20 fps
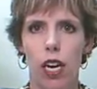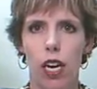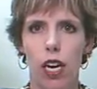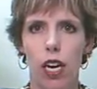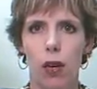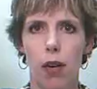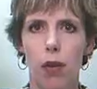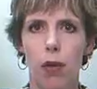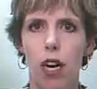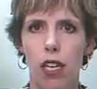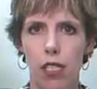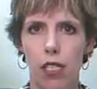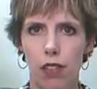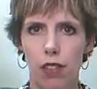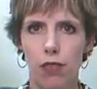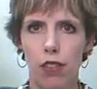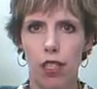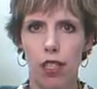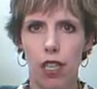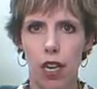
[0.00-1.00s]

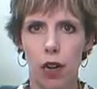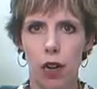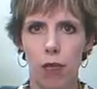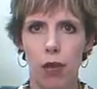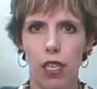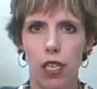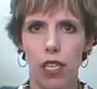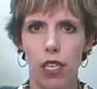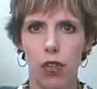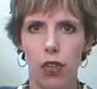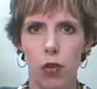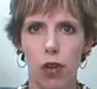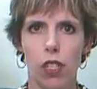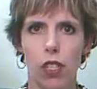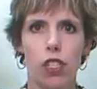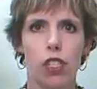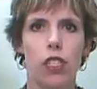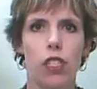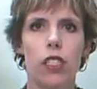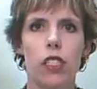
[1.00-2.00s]
positive for the company in
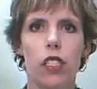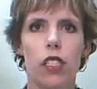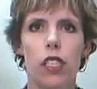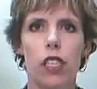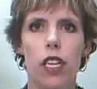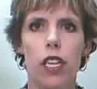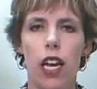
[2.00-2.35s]
question.